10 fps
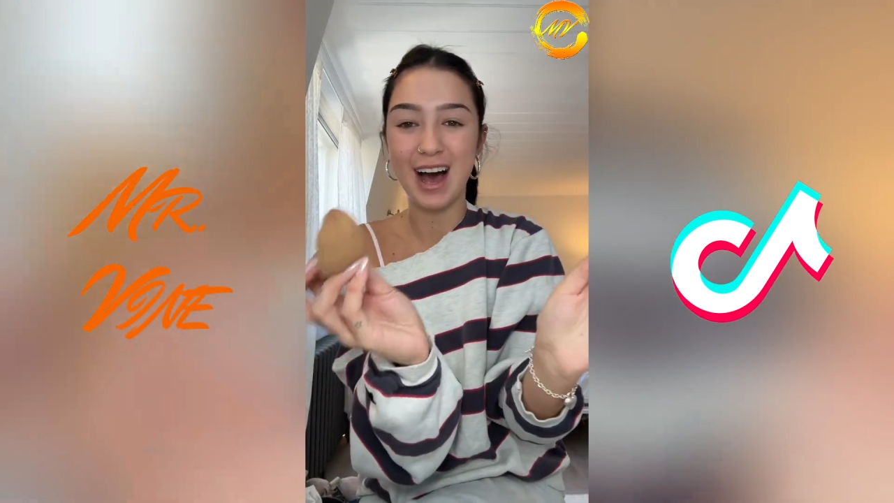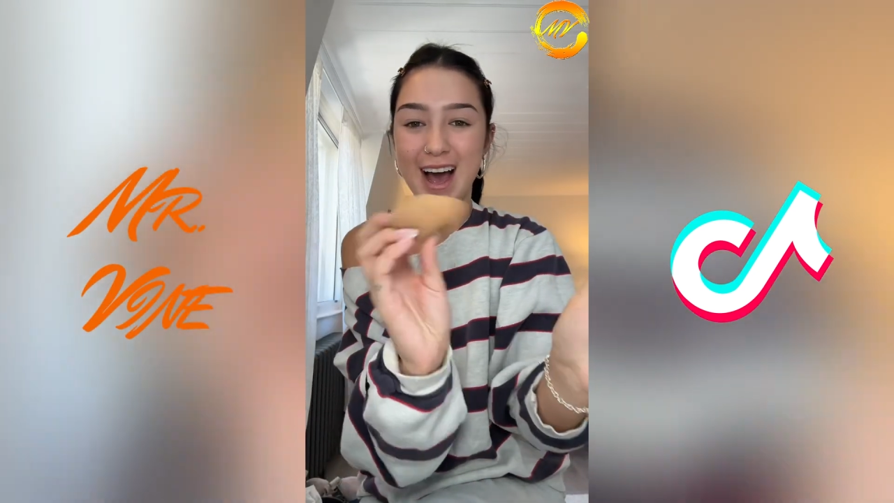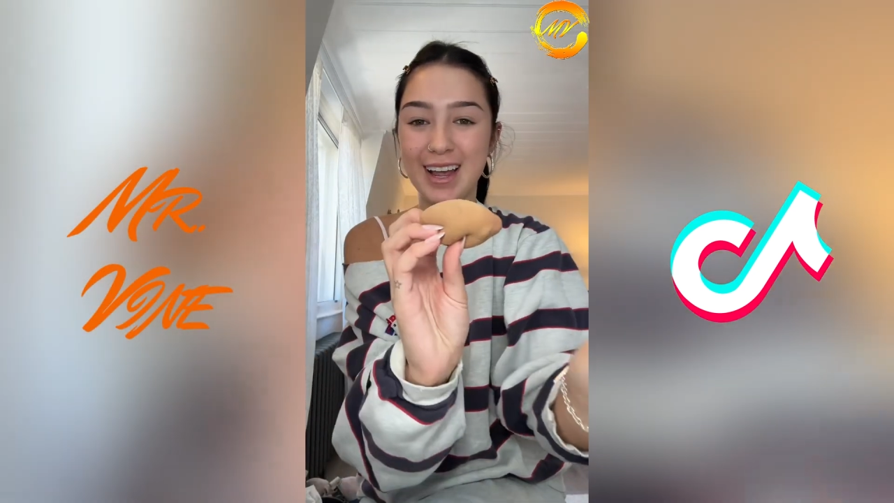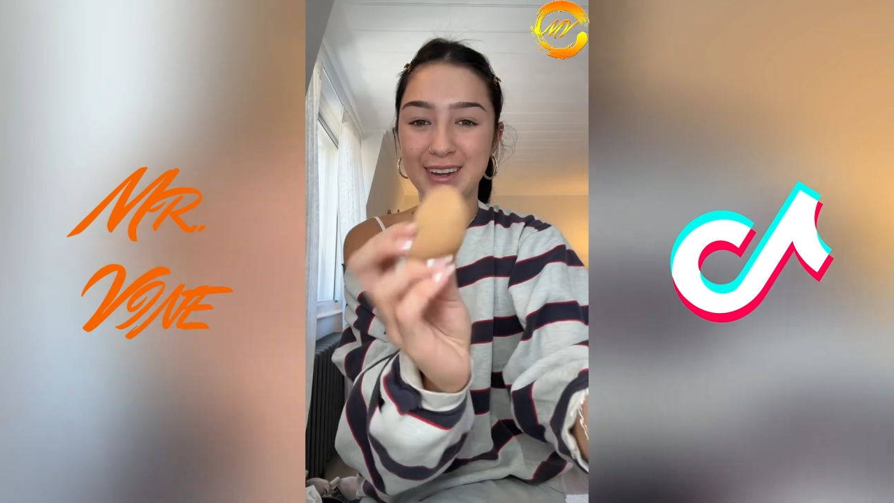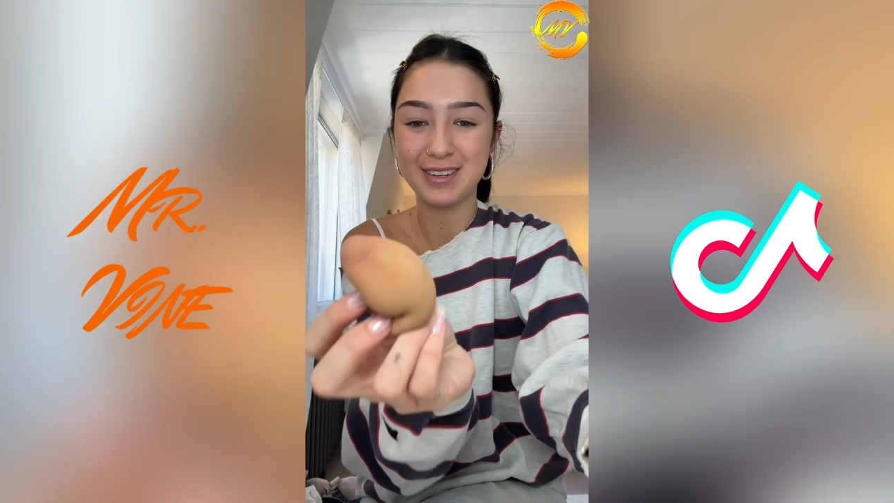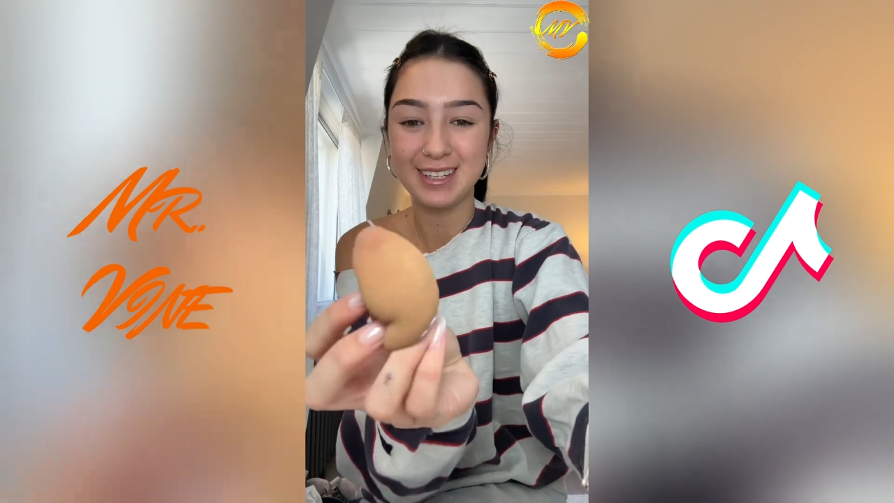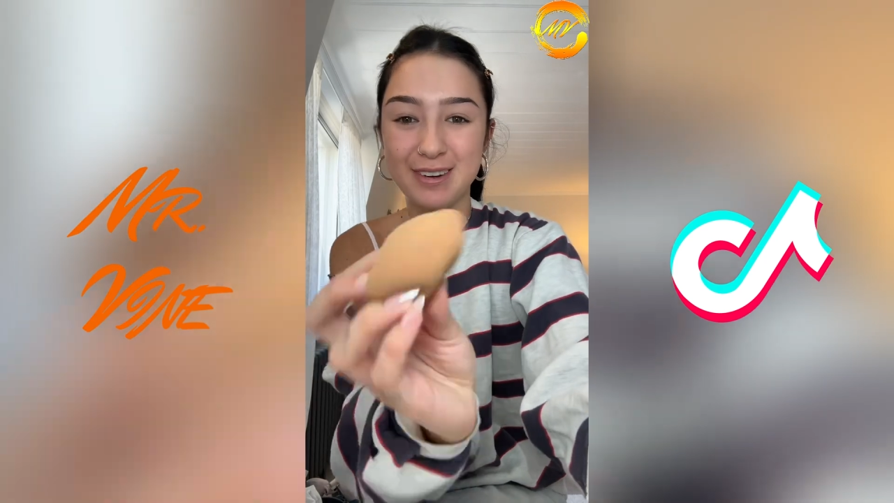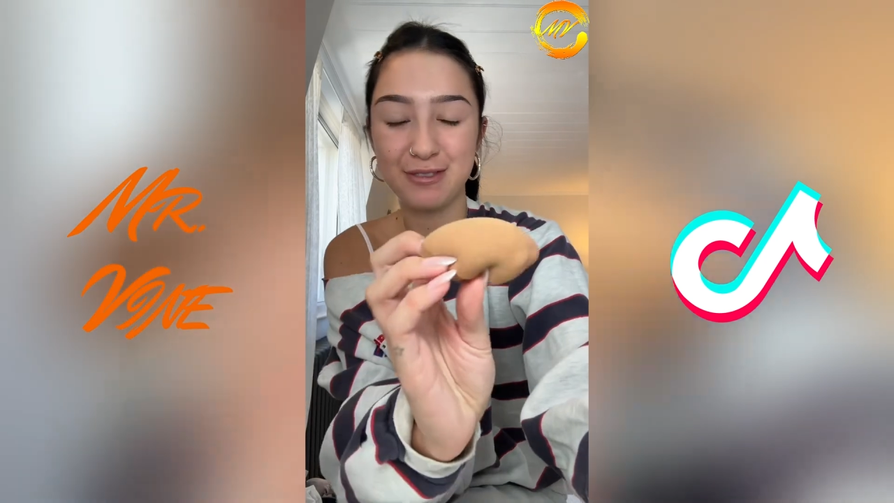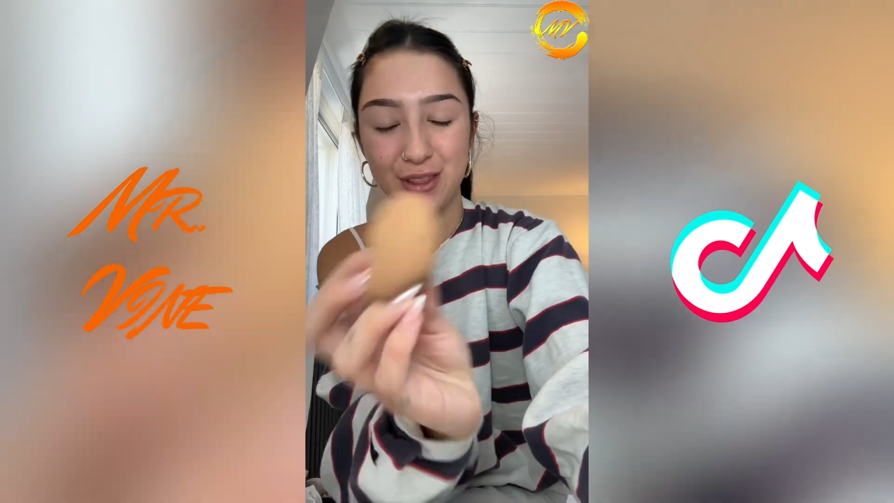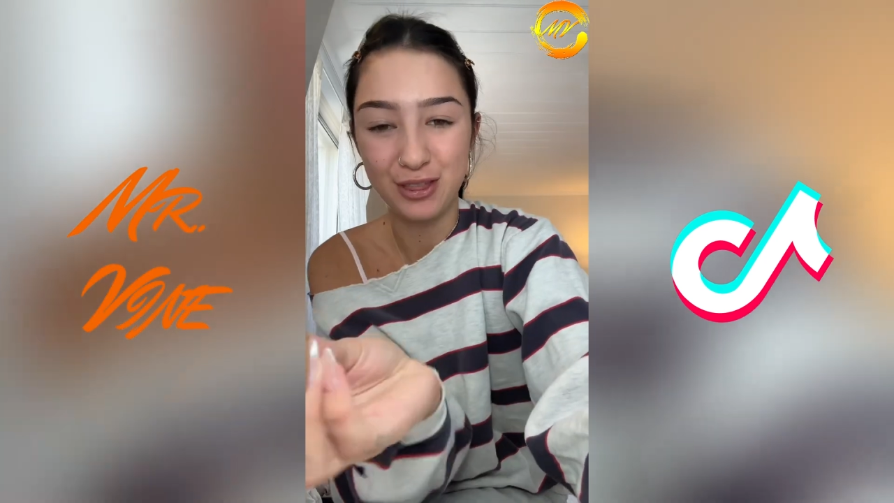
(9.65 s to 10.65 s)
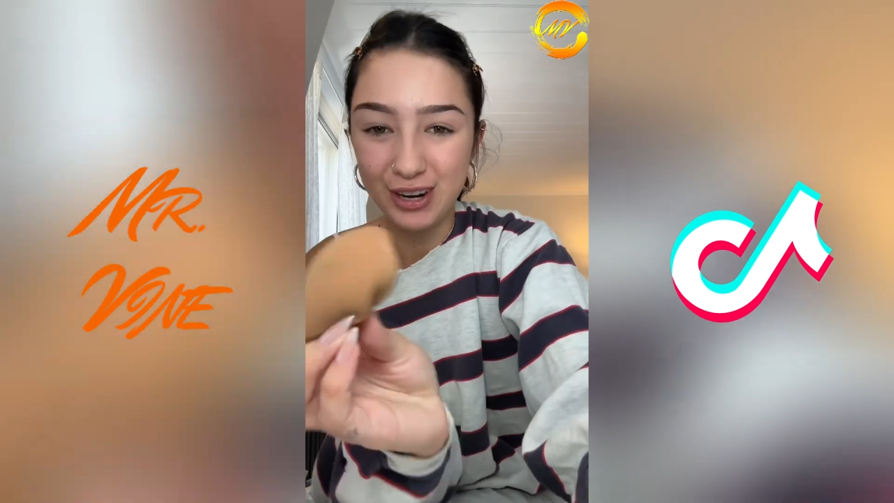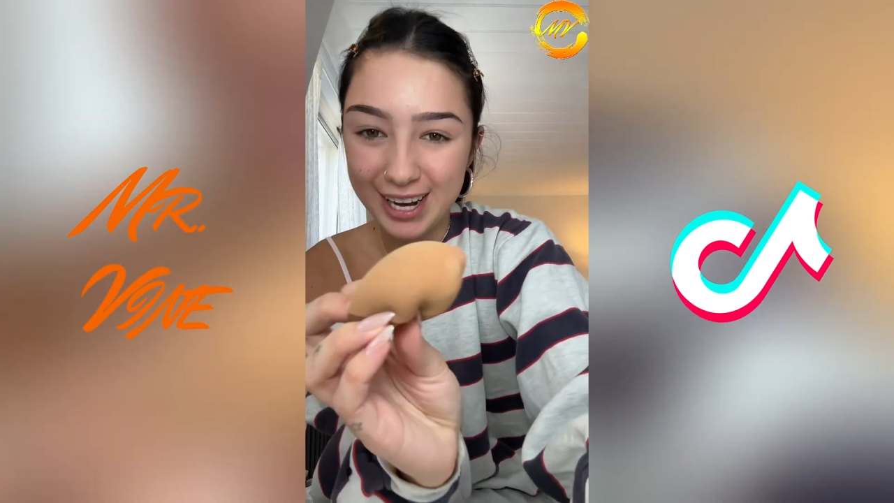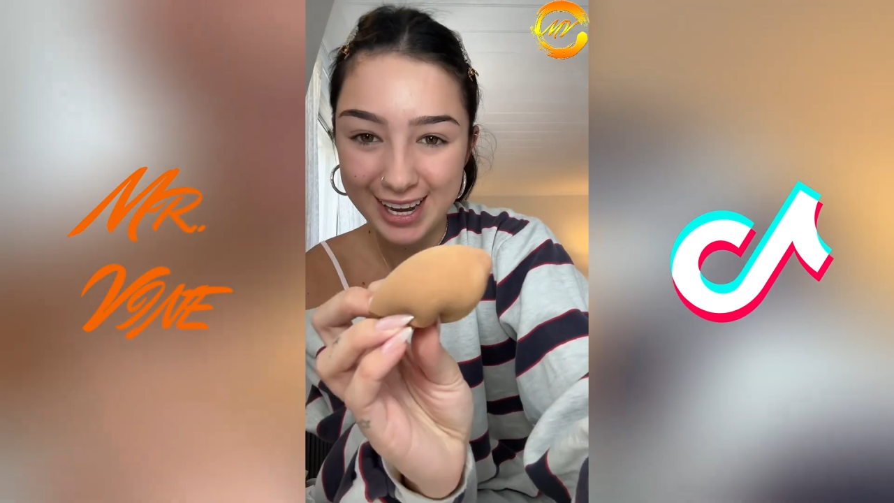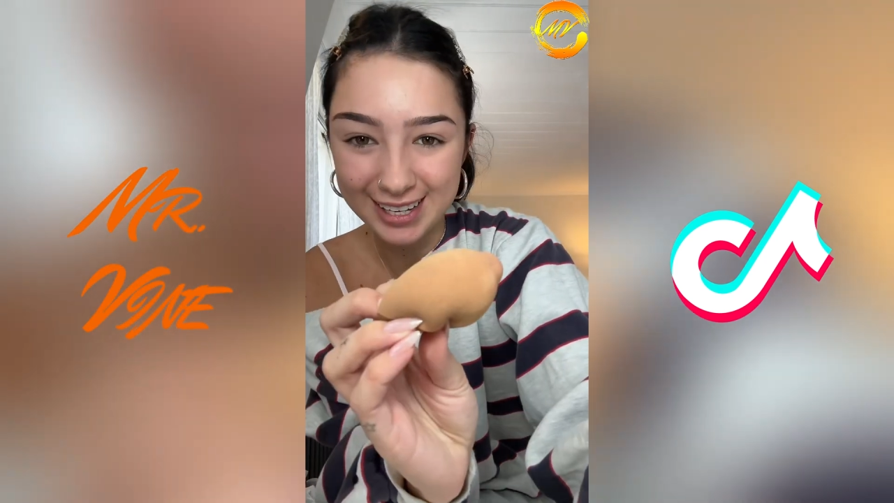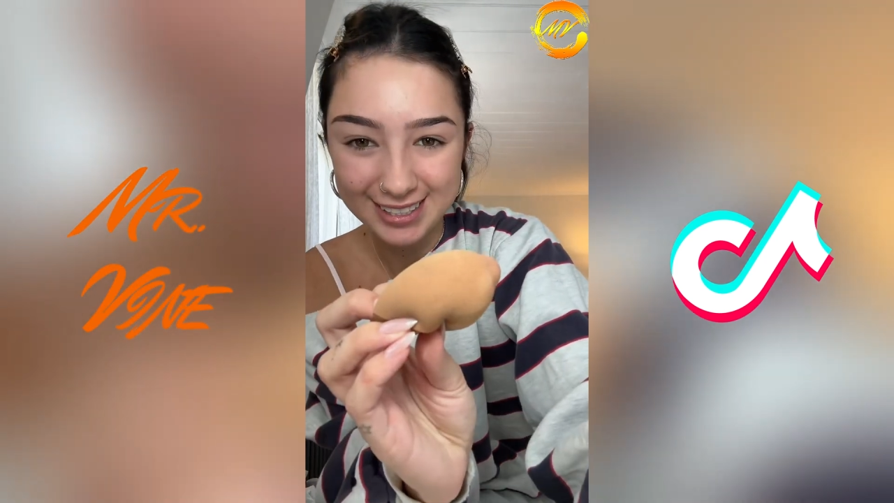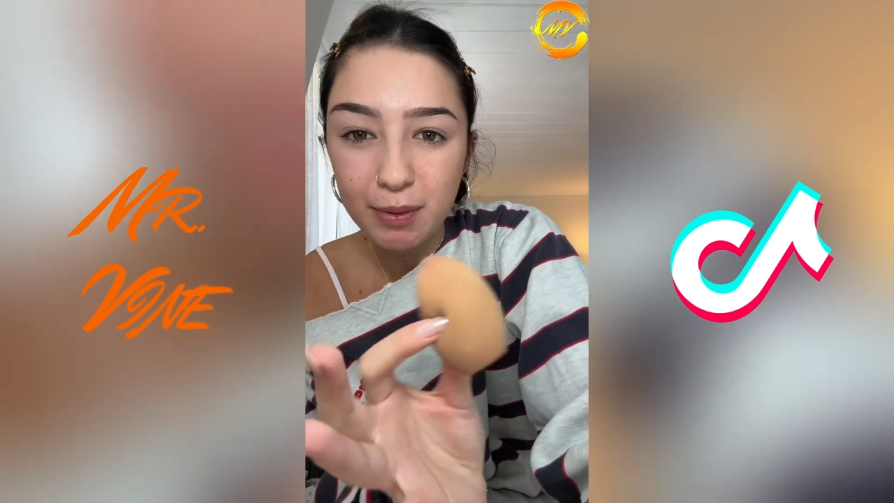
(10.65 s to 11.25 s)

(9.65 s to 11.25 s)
I used it for 3 years.